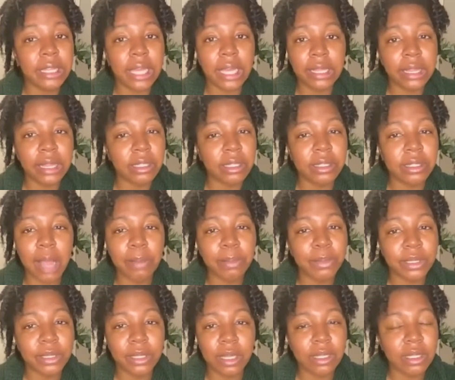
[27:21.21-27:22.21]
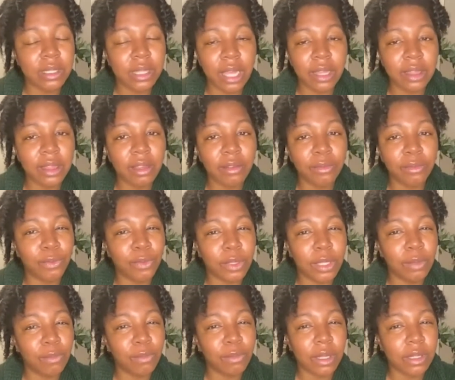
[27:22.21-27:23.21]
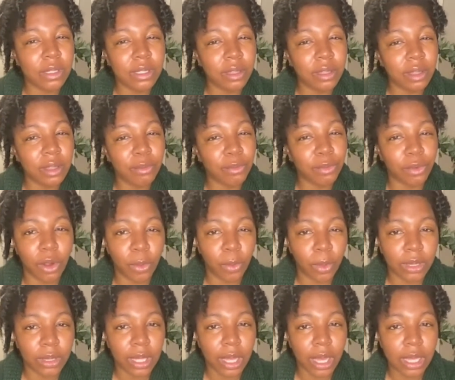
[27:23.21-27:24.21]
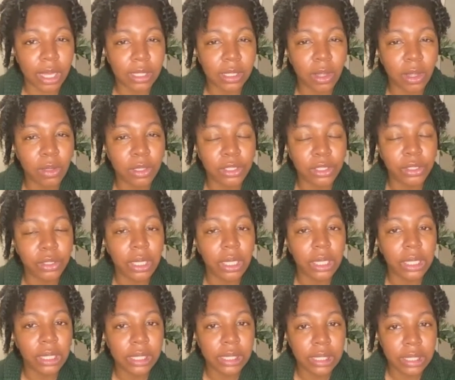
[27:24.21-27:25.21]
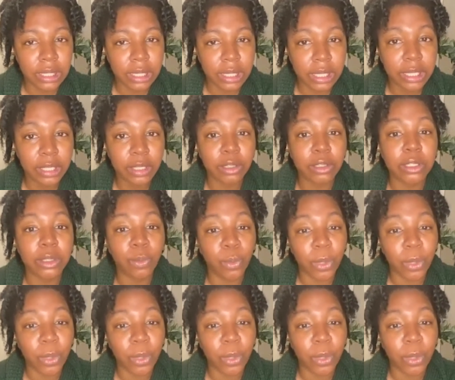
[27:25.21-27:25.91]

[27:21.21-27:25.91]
that there's nothing wrong with that as long as you're cleansing, you're